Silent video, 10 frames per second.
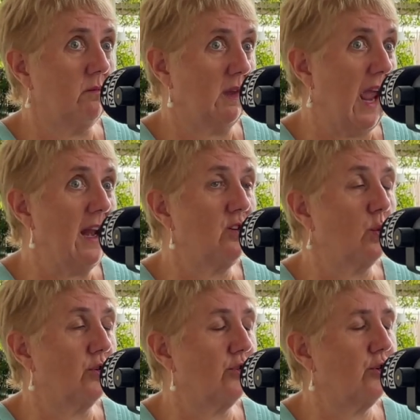heading
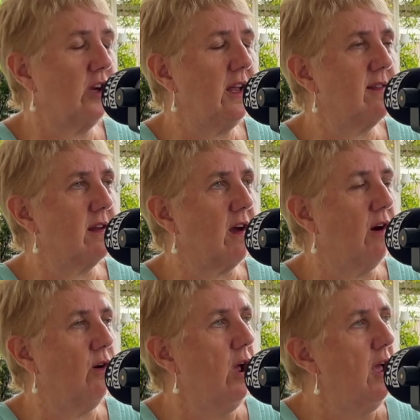towards two years
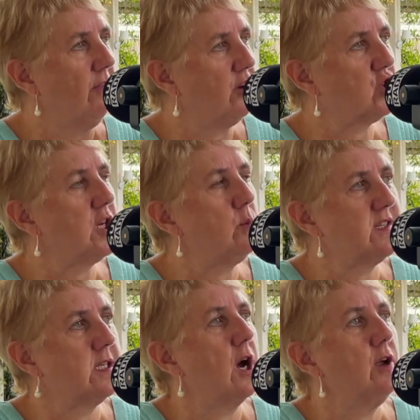ago, that she
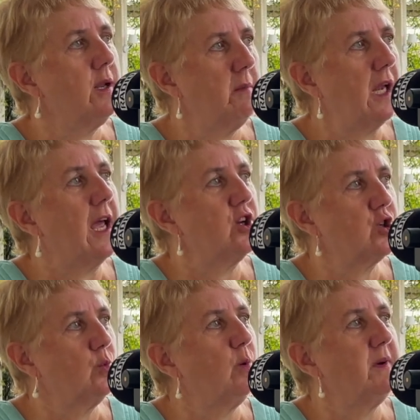was the only
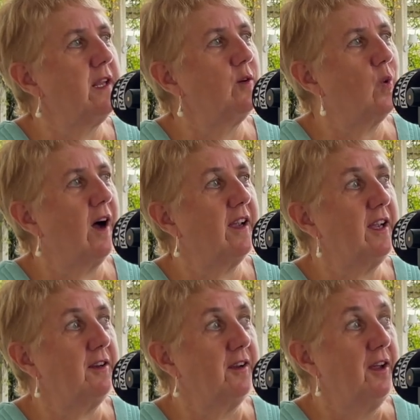Malaysian woman in Hua
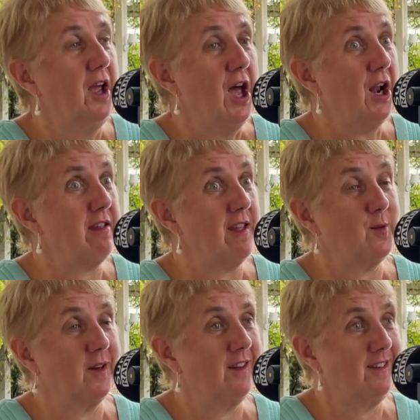Hin. And I said
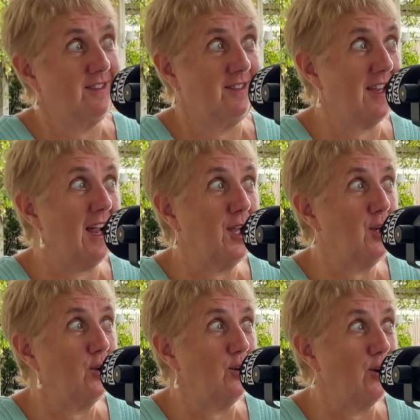to her, darling,
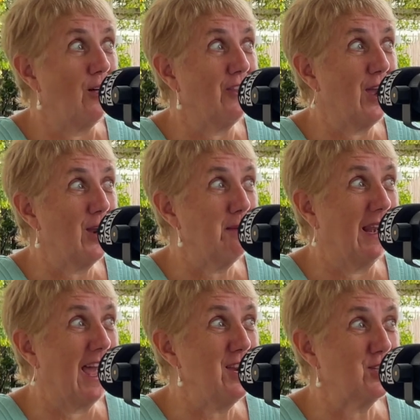you're not the only
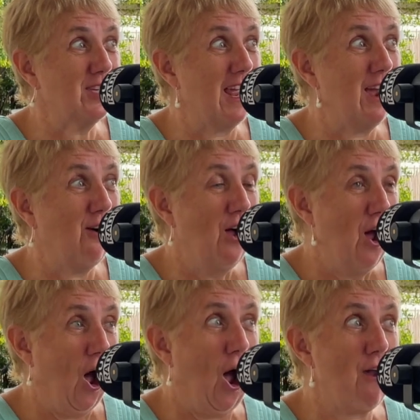Malaysian now.
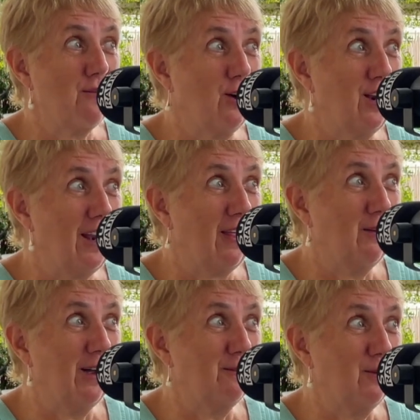I've got another
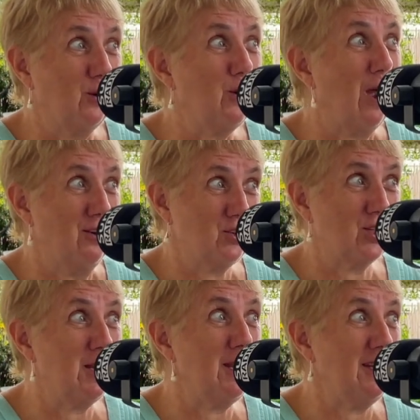one for you. And
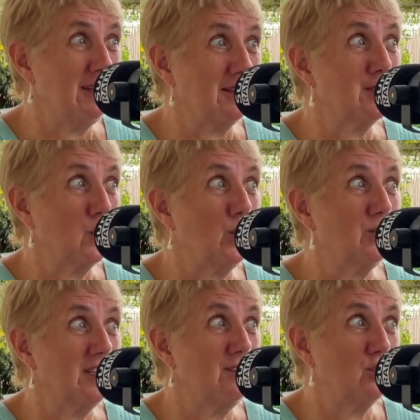she does
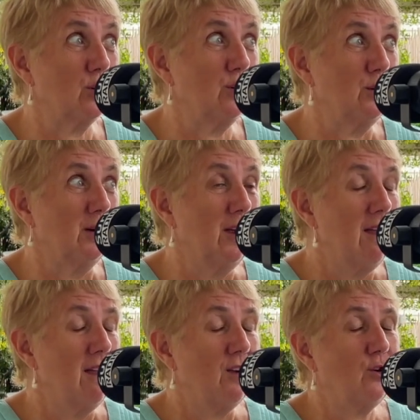quilting too,
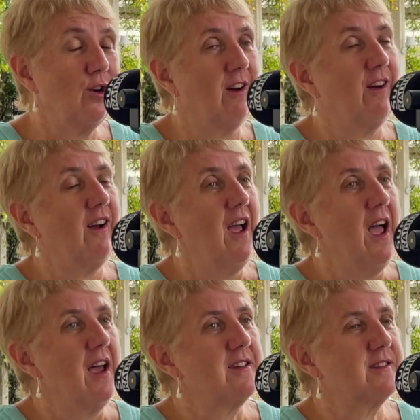you know.
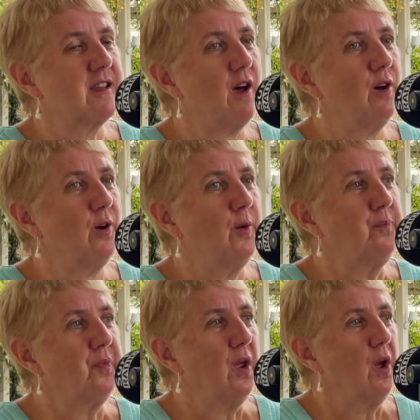So
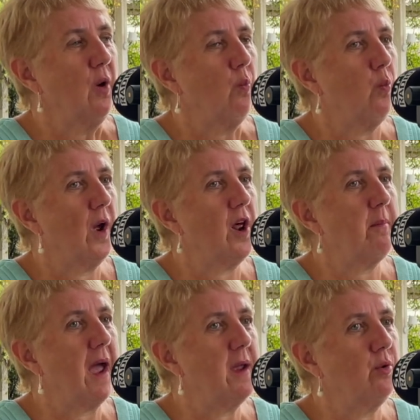when
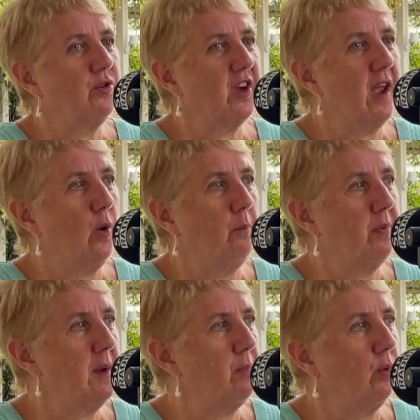I'm able to help
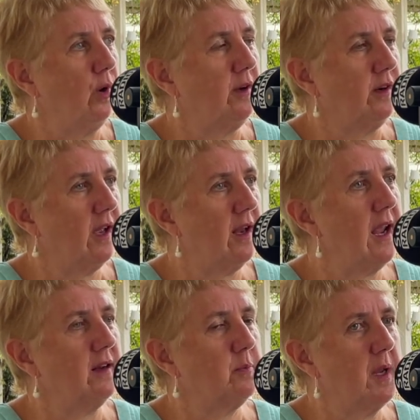people and
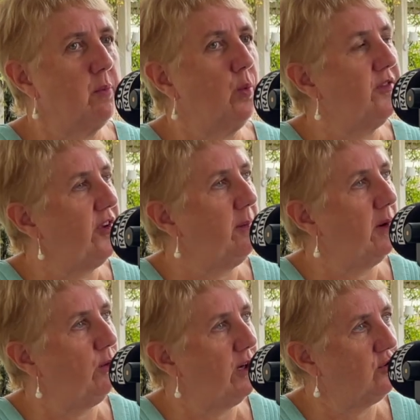connect people with
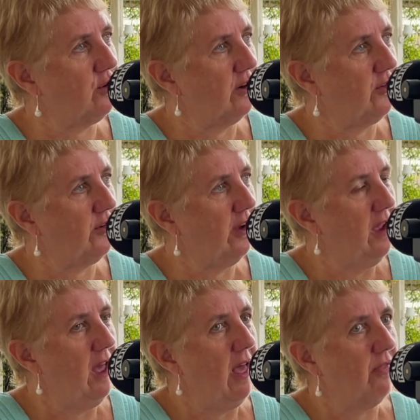similar interests,
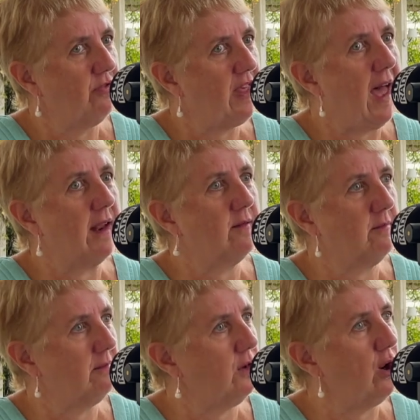that,
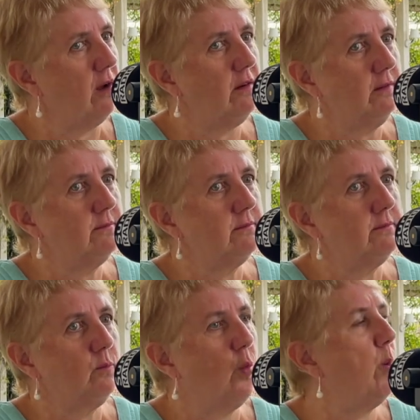you know,
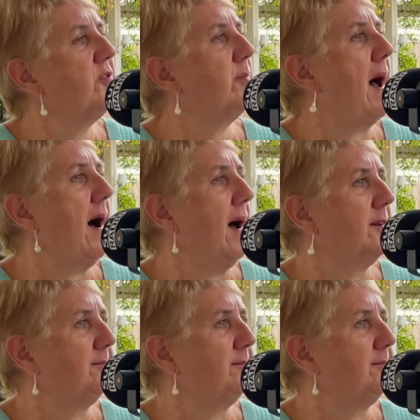warms my heart.